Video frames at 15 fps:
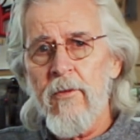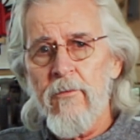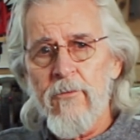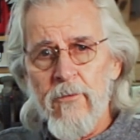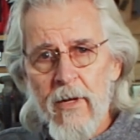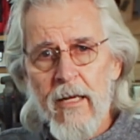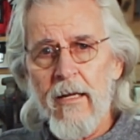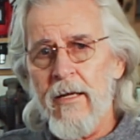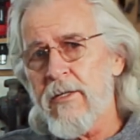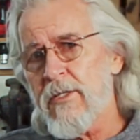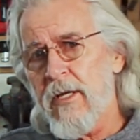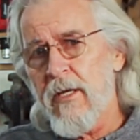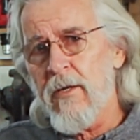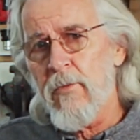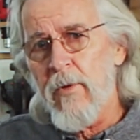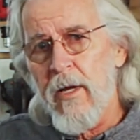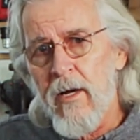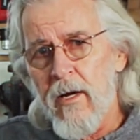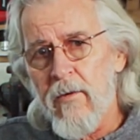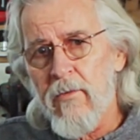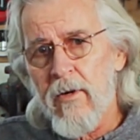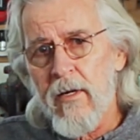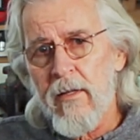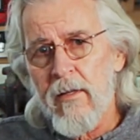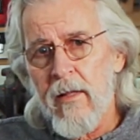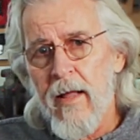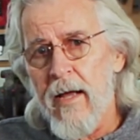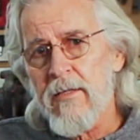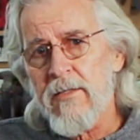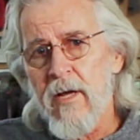the Phoenix kit we covered in the
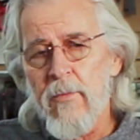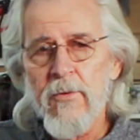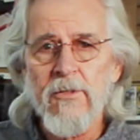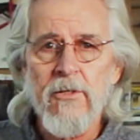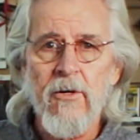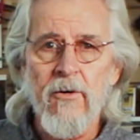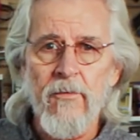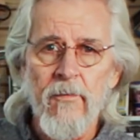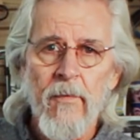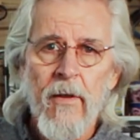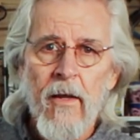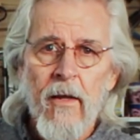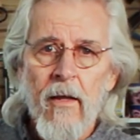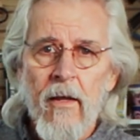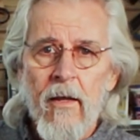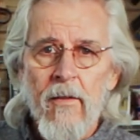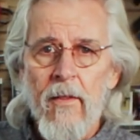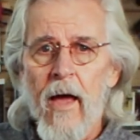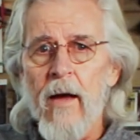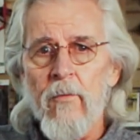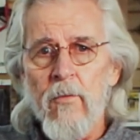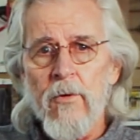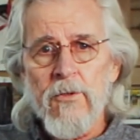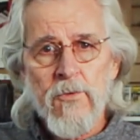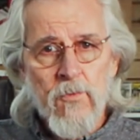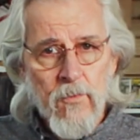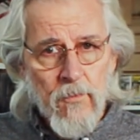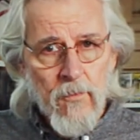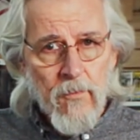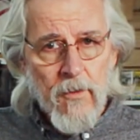last episode. That was
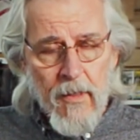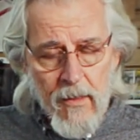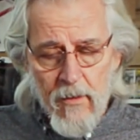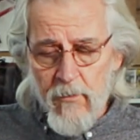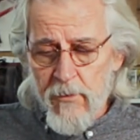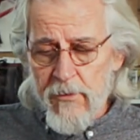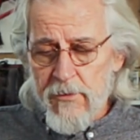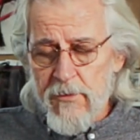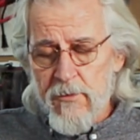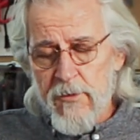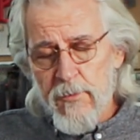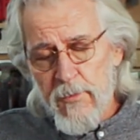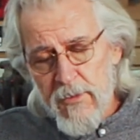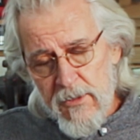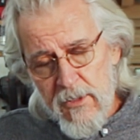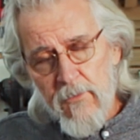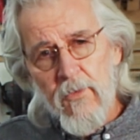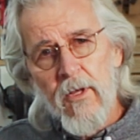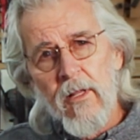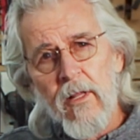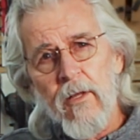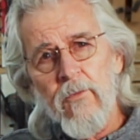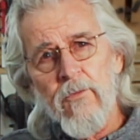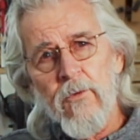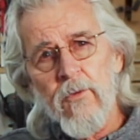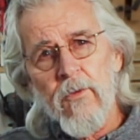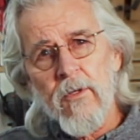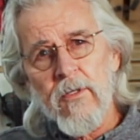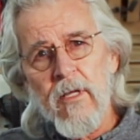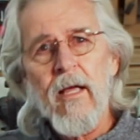kit was specifically for
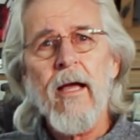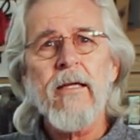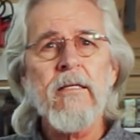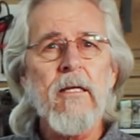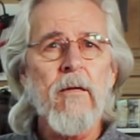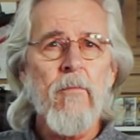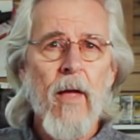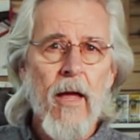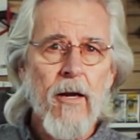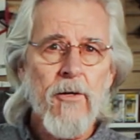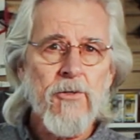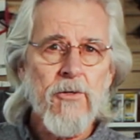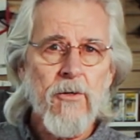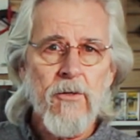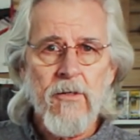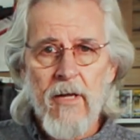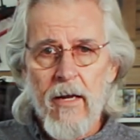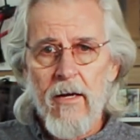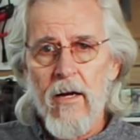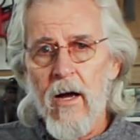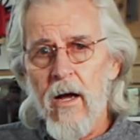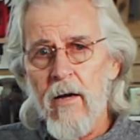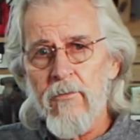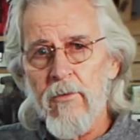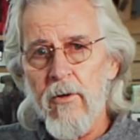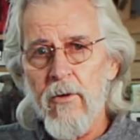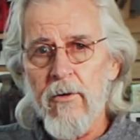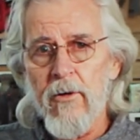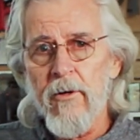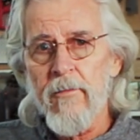the DIT manager and data
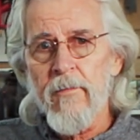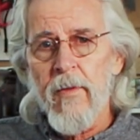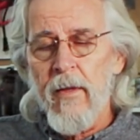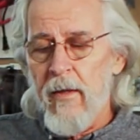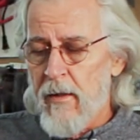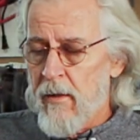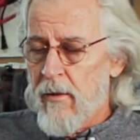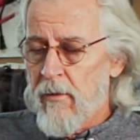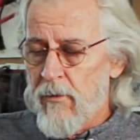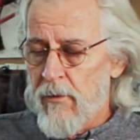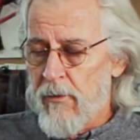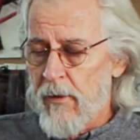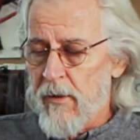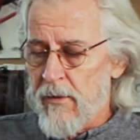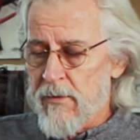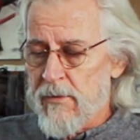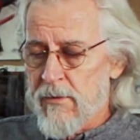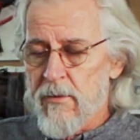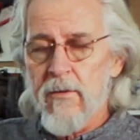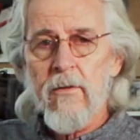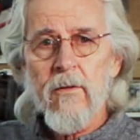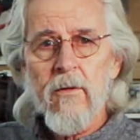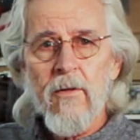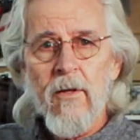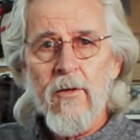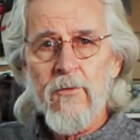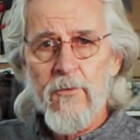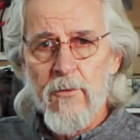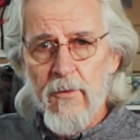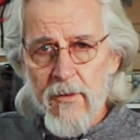offloader. This
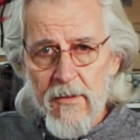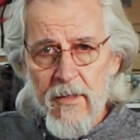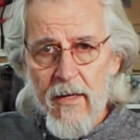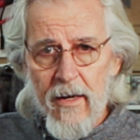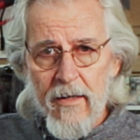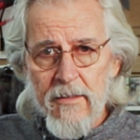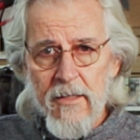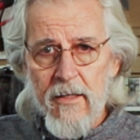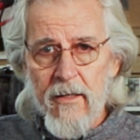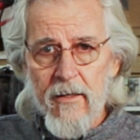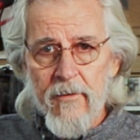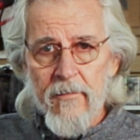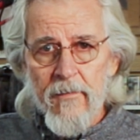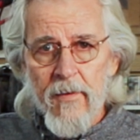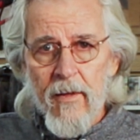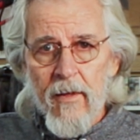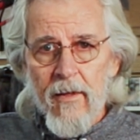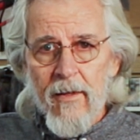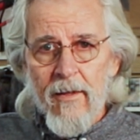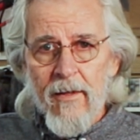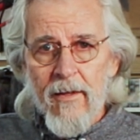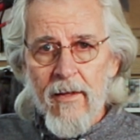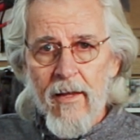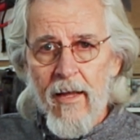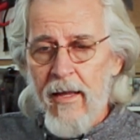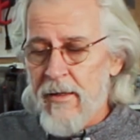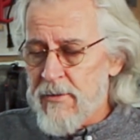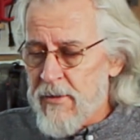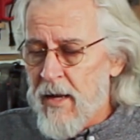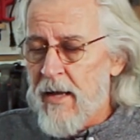is for the DIT,
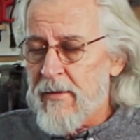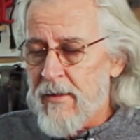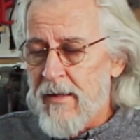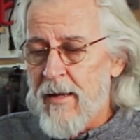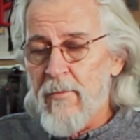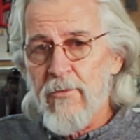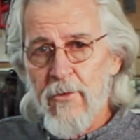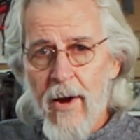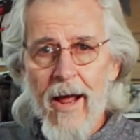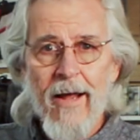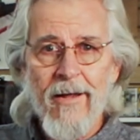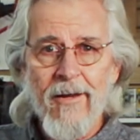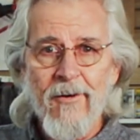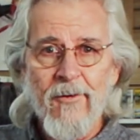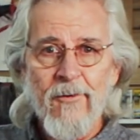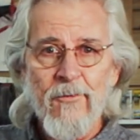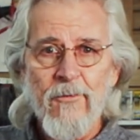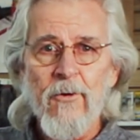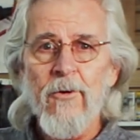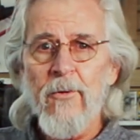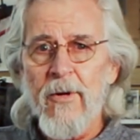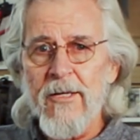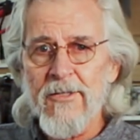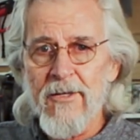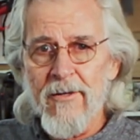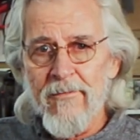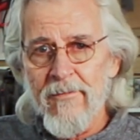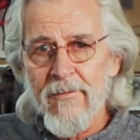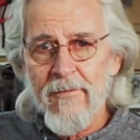and it's got the name Dragon for a reason.